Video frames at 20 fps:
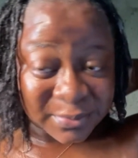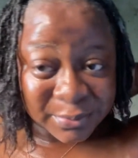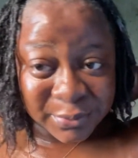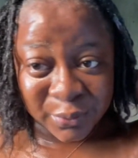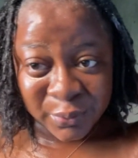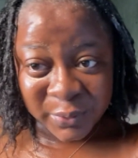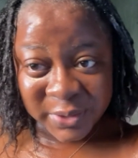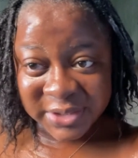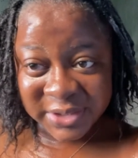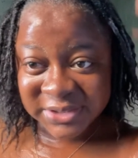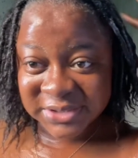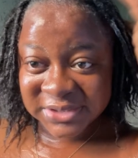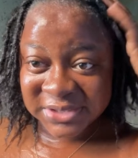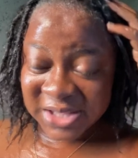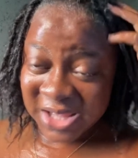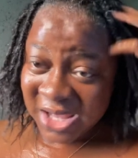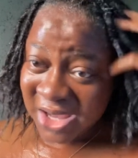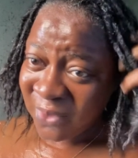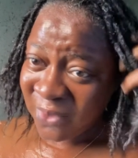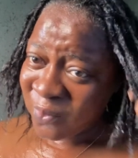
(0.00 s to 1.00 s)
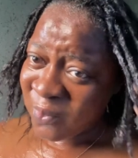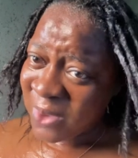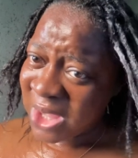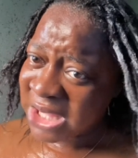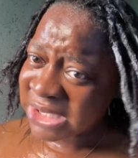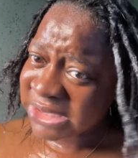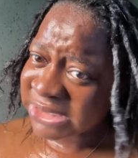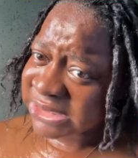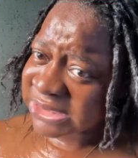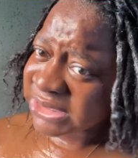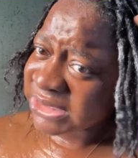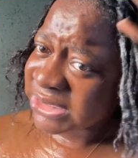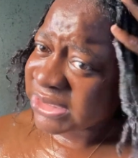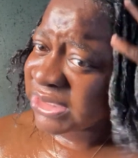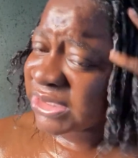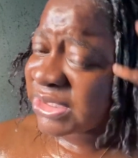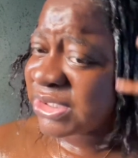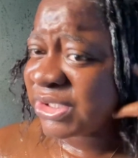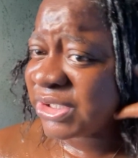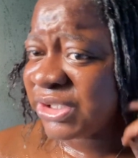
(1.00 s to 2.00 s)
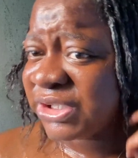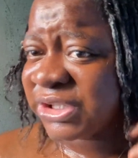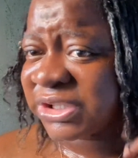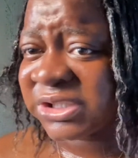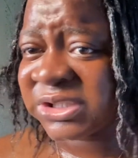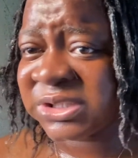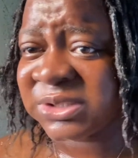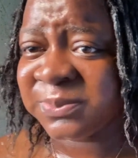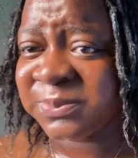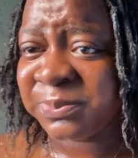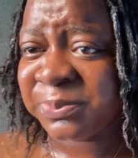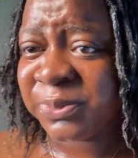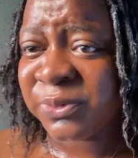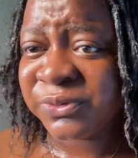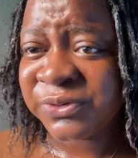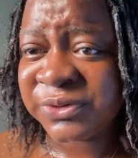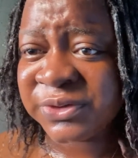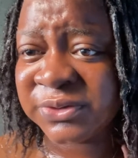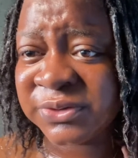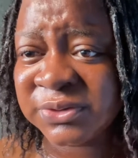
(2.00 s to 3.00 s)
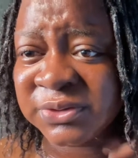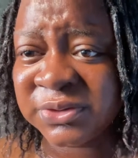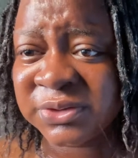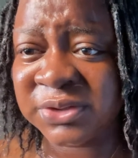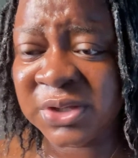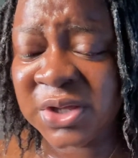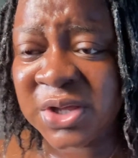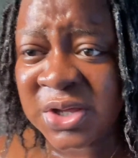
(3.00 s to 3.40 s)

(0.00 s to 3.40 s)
But when it's not wet, it just poofs.